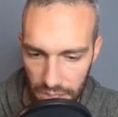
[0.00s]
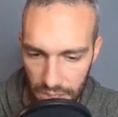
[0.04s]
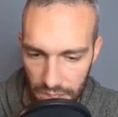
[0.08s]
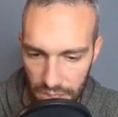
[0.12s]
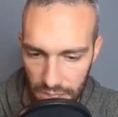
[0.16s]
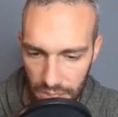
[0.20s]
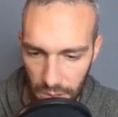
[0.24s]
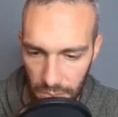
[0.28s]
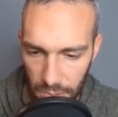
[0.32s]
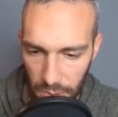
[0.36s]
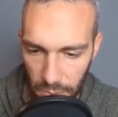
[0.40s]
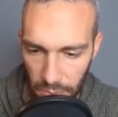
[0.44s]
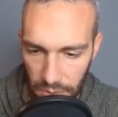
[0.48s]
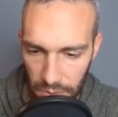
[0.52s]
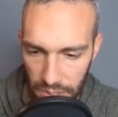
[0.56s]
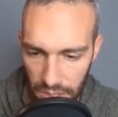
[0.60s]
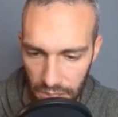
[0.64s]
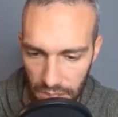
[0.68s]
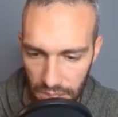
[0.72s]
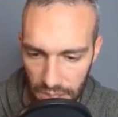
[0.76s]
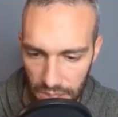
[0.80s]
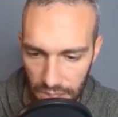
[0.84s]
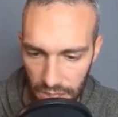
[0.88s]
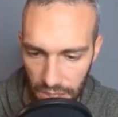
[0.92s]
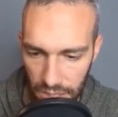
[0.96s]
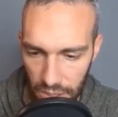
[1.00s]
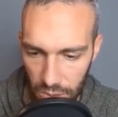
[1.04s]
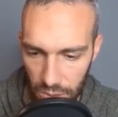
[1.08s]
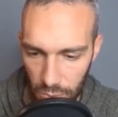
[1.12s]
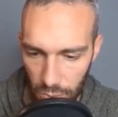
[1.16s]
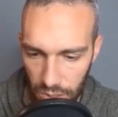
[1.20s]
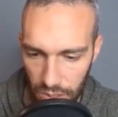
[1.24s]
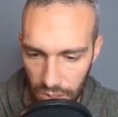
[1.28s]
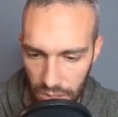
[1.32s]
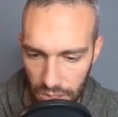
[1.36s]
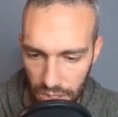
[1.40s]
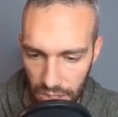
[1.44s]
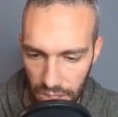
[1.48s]
supplementing the standard
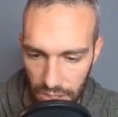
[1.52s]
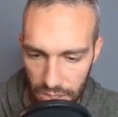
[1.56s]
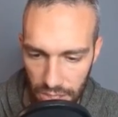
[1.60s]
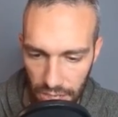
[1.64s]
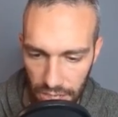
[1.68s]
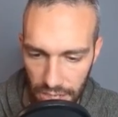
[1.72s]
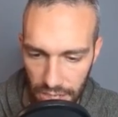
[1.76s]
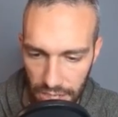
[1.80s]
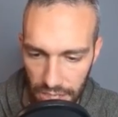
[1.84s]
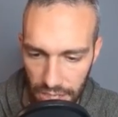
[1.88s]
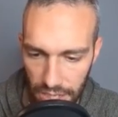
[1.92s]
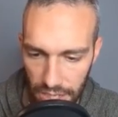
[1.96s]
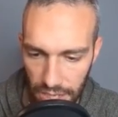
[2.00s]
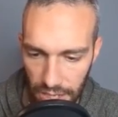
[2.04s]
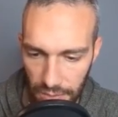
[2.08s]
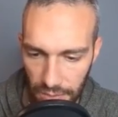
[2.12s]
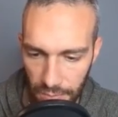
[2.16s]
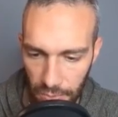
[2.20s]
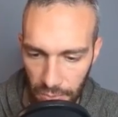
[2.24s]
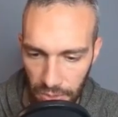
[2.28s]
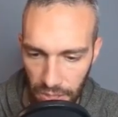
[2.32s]
one. Here's an idea.